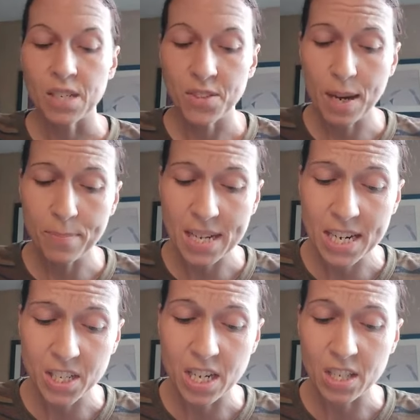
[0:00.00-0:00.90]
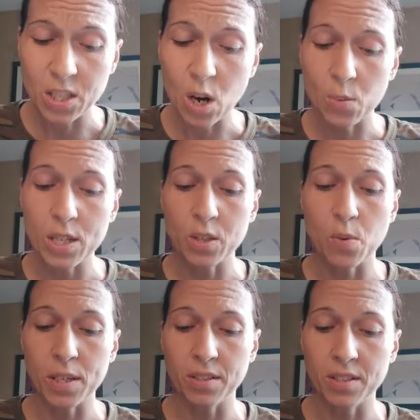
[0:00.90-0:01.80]
Temptation is always
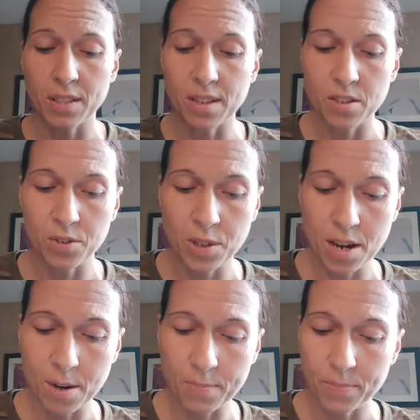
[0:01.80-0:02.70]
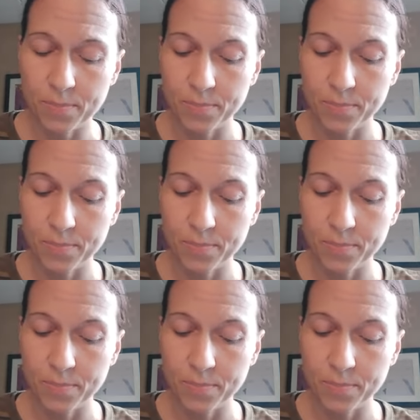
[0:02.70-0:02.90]
going to, to come.